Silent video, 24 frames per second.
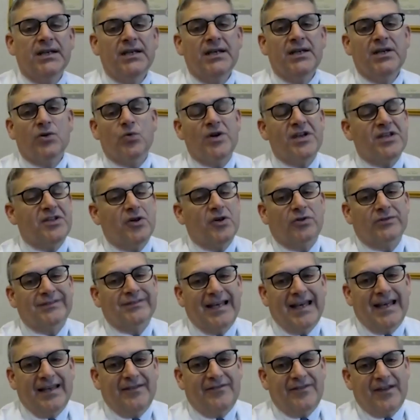we don't
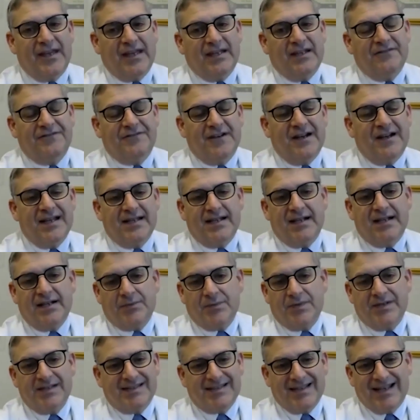have any final
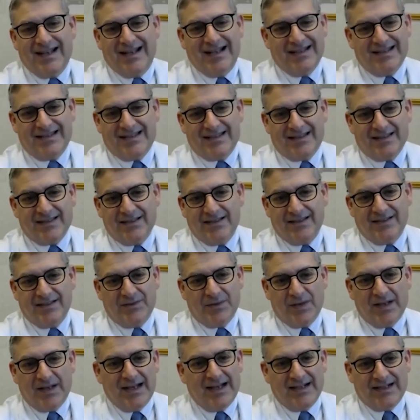results
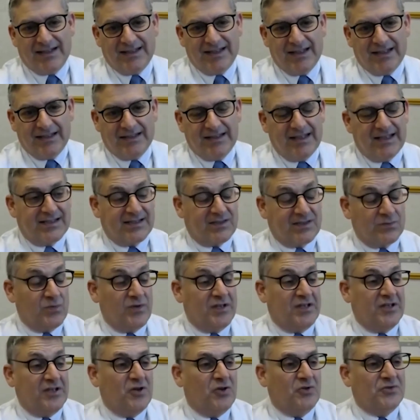regarding this. We
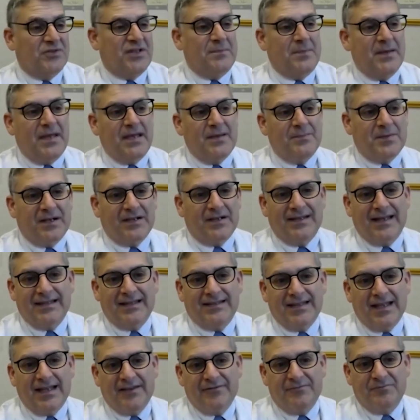know the paper that
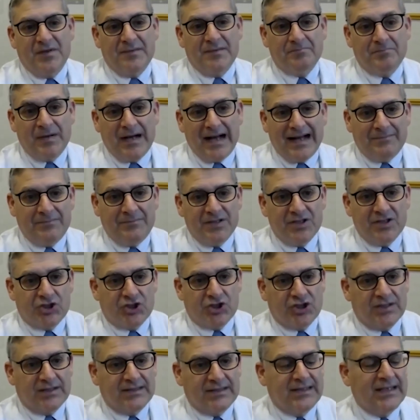have been published,
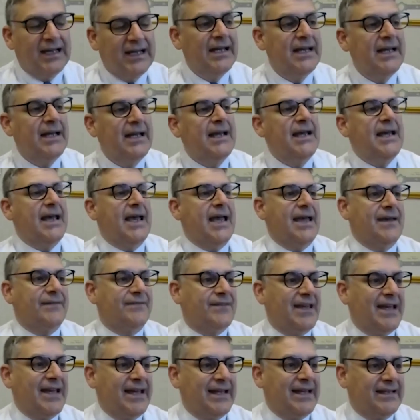and
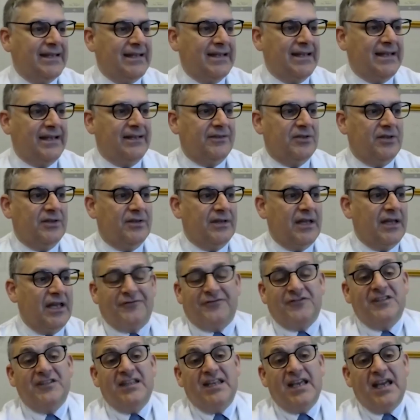then
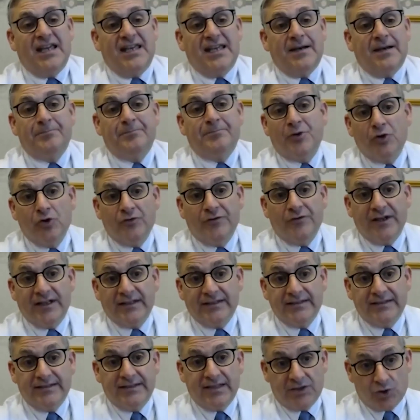FDA
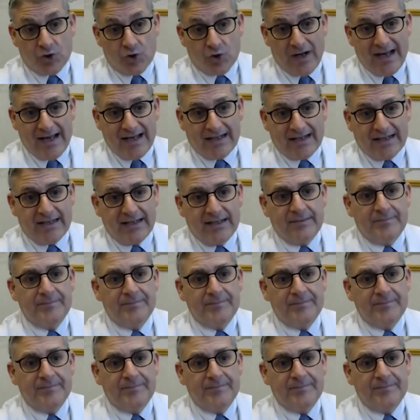approved the drug.